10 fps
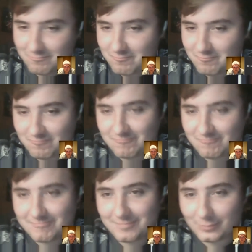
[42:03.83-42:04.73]

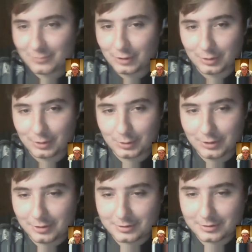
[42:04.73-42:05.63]
That's all you really
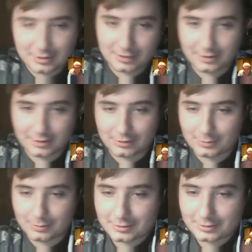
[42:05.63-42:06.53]
know is that he's Andrew
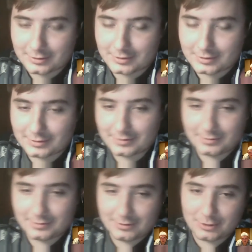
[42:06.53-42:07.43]
McCutchen and
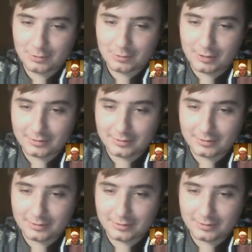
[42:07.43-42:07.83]
he's gonna win.